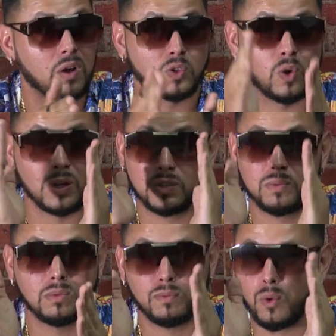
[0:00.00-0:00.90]
I was always
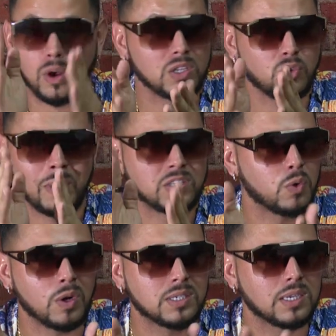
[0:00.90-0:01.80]
focused no matter
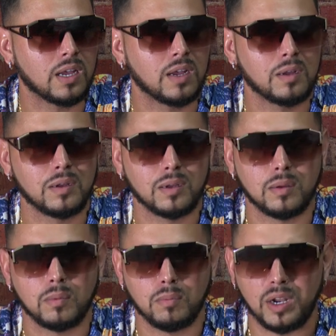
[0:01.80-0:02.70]
what. Uh,
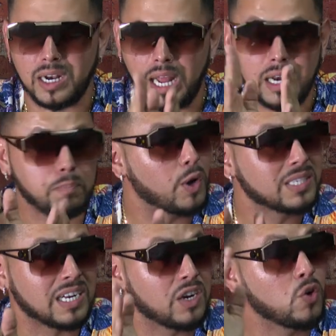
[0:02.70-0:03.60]
but at that point,
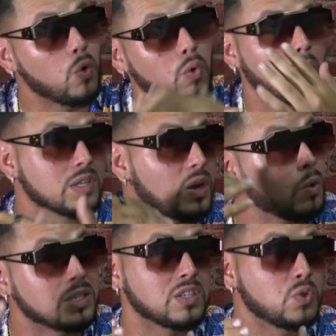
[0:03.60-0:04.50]
I didn't know what I
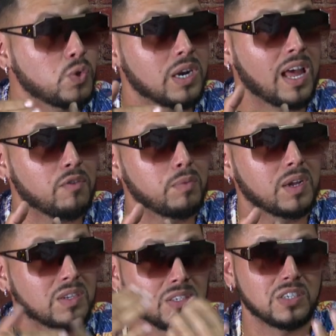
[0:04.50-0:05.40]
wanted to do in life
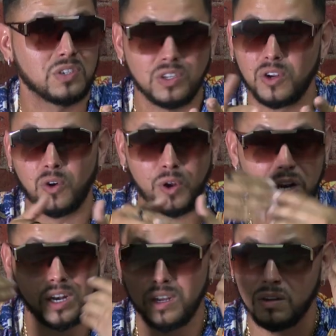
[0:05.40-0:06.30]
because you, are growing
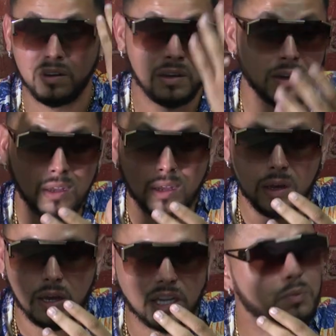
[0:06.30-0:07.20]
and you're
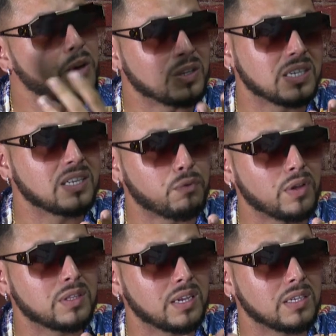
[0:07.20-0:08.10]
experiencing
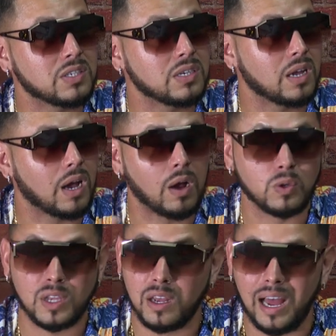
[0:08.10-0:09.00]
different things. Yeah. I
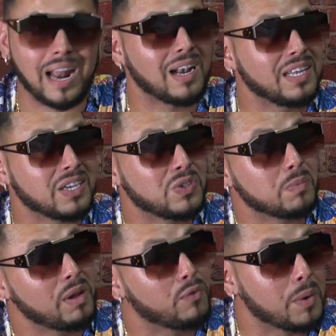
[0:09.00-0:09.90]
was an athlete. I used to
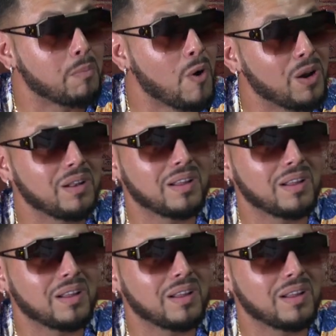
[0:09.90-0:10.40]
play football.